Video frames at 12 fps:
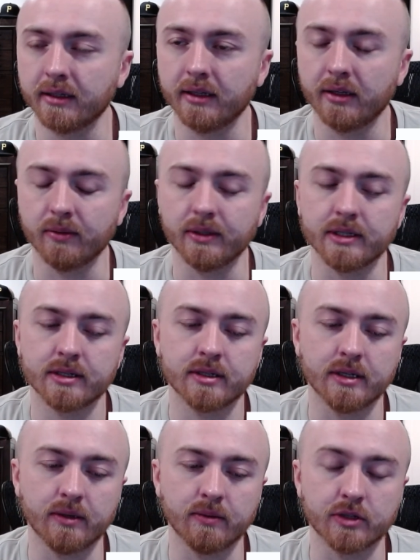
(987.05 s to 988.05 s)
It was
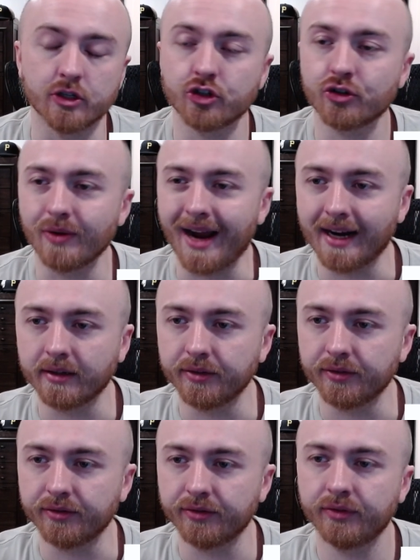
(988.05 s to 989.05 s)

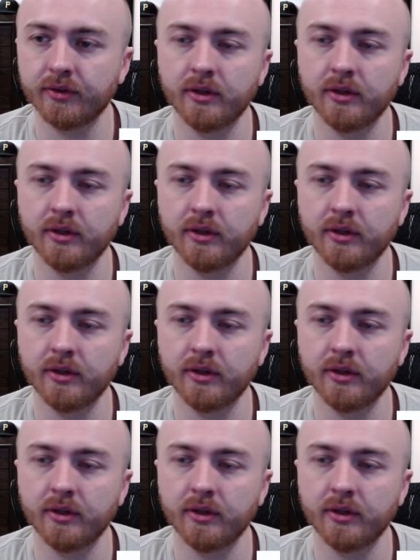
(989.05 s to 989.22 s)
attractive.